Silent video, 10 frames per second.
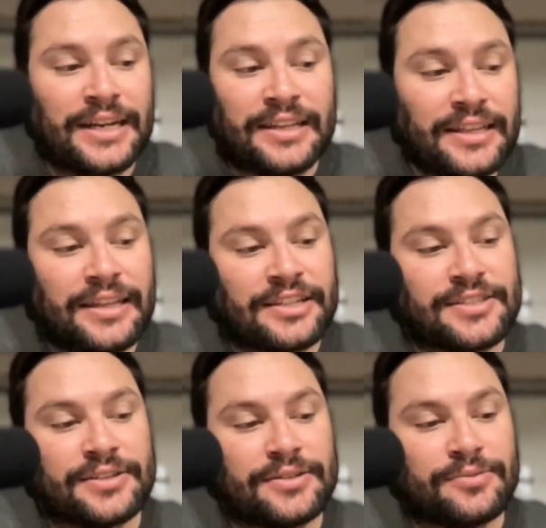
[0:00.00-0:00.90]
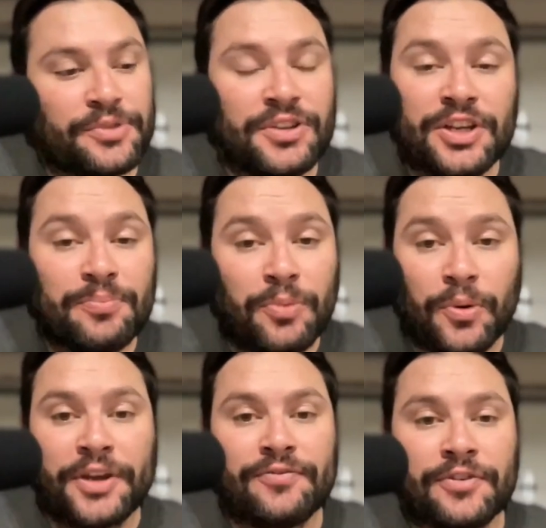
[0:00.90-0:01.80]
And I think that's a really good
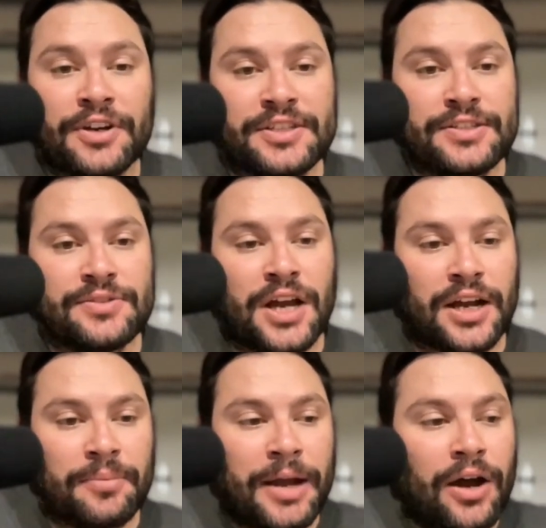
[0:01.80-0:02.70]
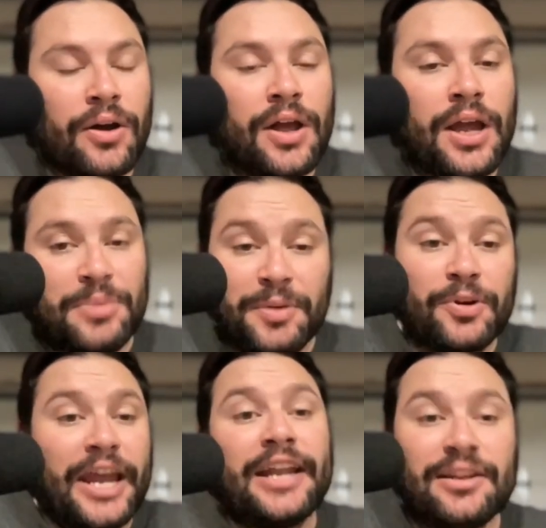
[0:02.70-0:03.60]
point for us to talk about
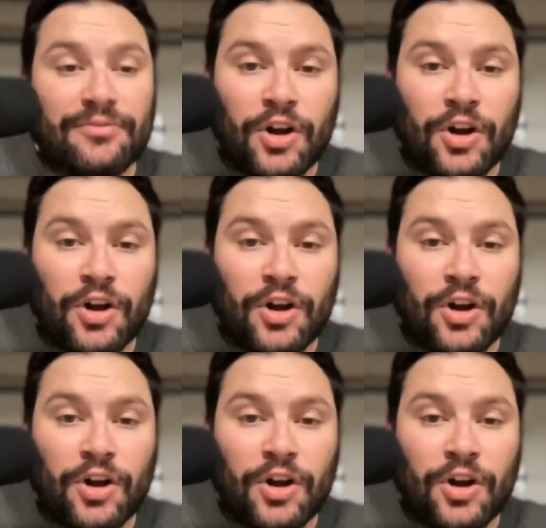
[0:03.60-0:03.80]
people getting